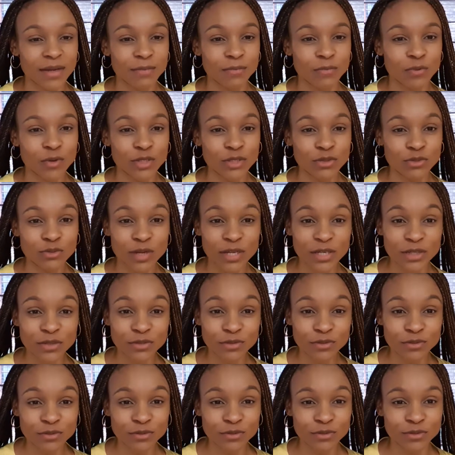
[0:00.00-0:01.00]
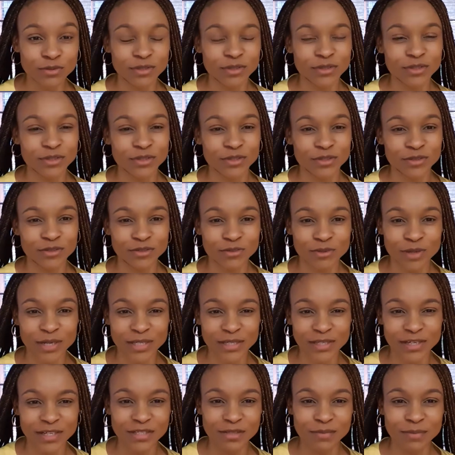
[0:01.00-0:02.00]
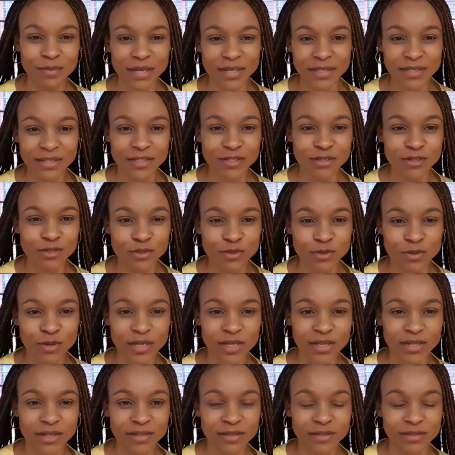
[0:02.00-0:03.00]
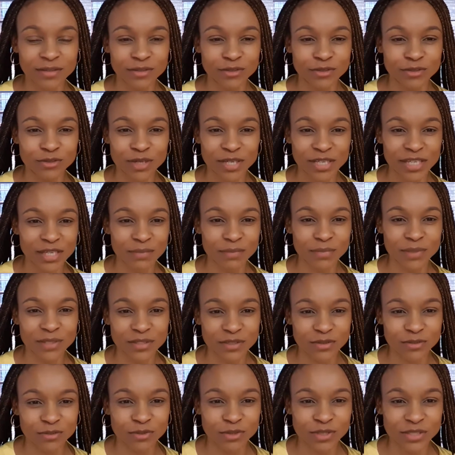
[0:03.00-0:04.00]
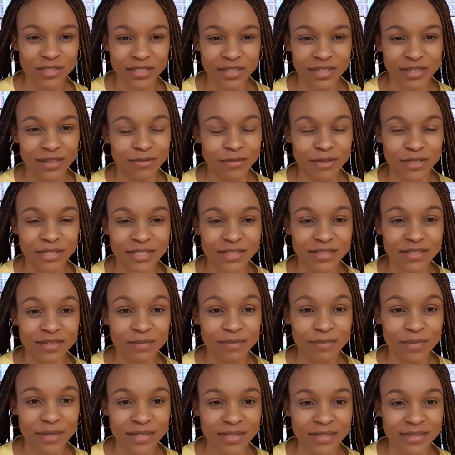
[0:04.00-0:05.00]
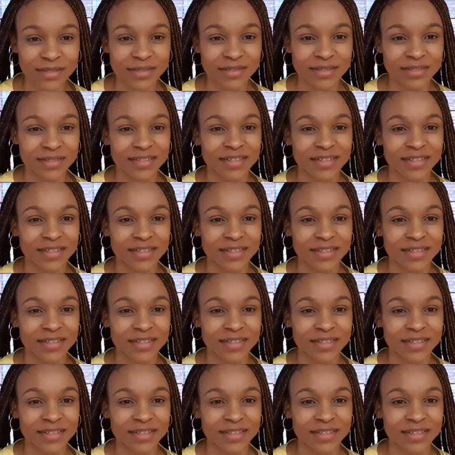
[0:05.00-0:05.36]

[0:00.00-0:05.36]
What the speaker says: What do I do? You know, do I transplant in soil, or do I keep it in water? What is the best?